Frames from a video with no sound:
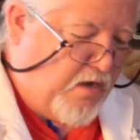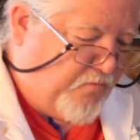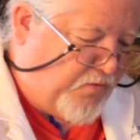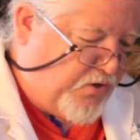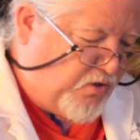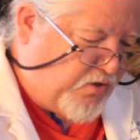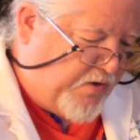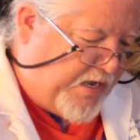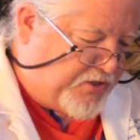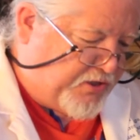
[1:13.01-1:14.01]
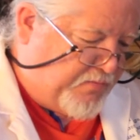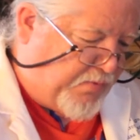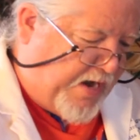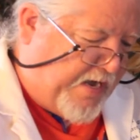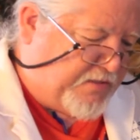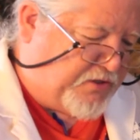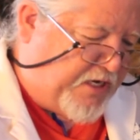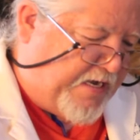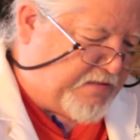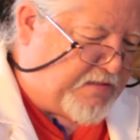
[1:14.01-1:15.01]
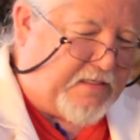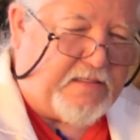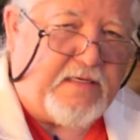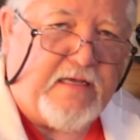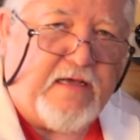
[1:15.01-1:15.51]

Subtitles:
for your donation. Brad Jansen,